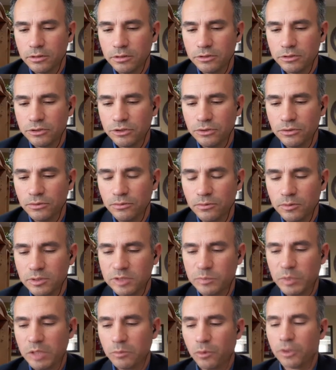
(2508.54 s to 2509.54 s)
to
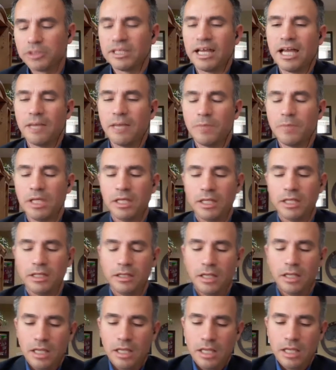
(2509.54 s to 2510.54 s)
spend more time
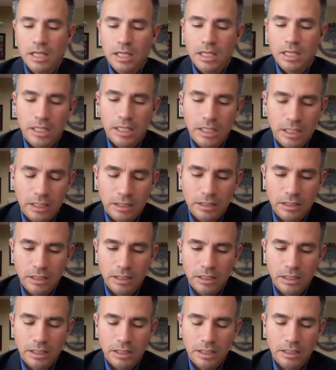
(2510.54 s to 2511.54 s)
in
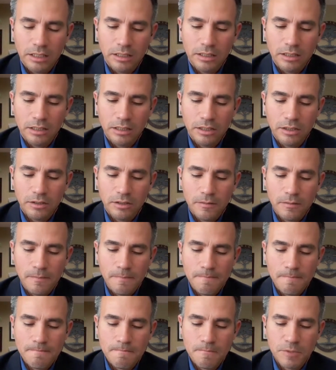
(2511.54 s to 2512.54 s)

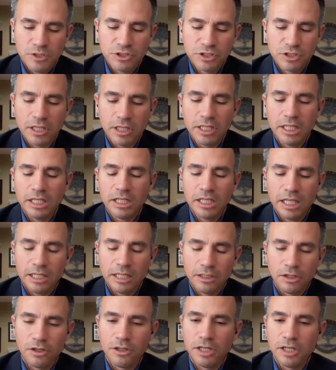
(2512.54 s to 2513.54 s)
studying
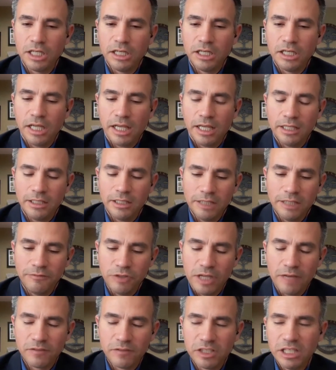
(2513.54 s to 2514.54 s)
and learning, and
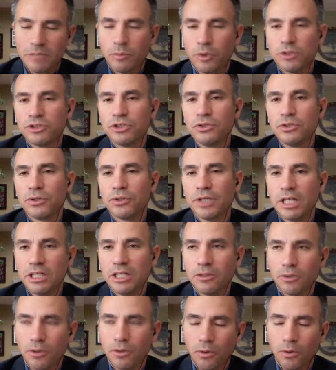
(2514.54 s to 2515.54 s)
if you have to get more
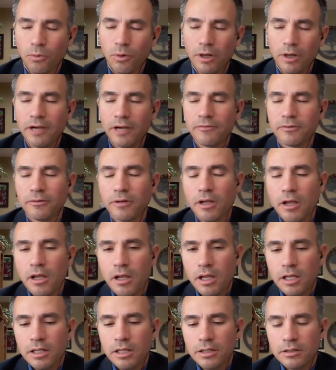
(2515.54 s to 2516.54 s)
tutoring or whatever,
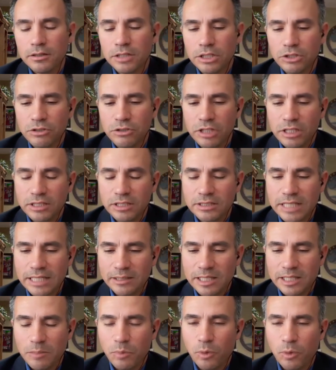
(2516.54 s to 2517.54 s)
then you need to
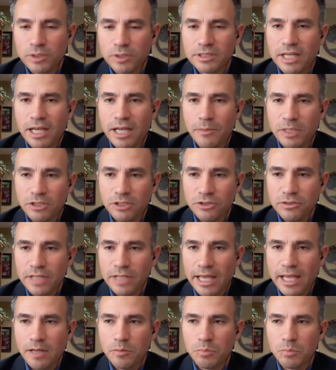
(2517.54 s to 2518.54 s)
take more time and do
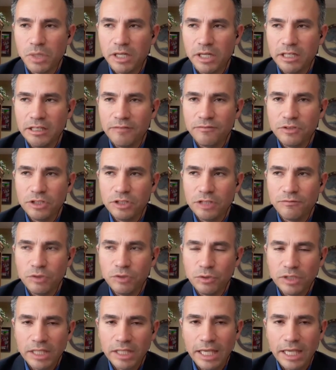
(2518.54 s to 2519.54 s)
that. But if
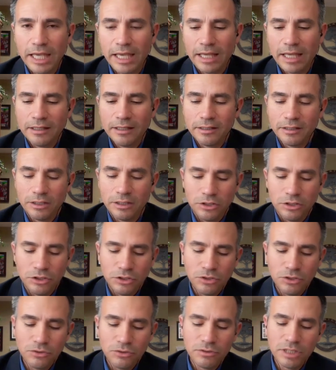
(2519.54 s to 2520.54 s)
you can't,
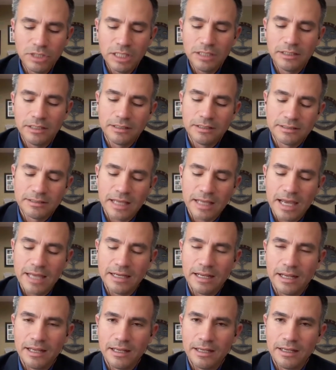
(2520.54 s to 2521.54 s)
then you need to
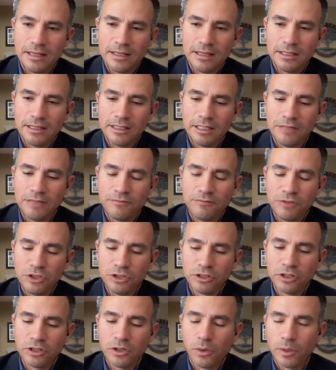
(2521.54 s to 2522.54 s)
decide if
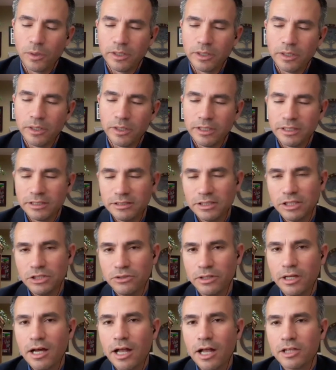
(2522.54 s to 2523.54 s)
you're going to
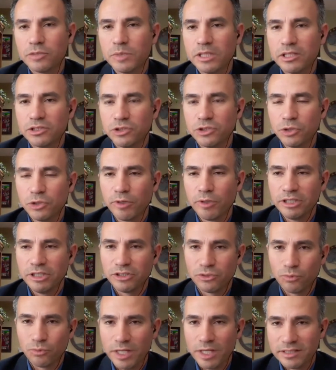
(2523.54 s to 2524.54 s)
continue in college, because you're
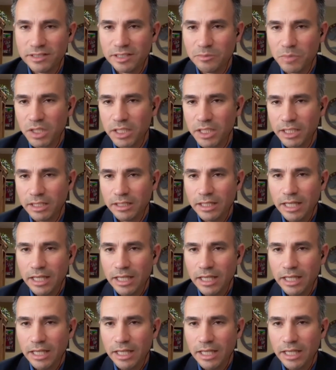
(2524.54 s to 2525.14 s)
really just wasting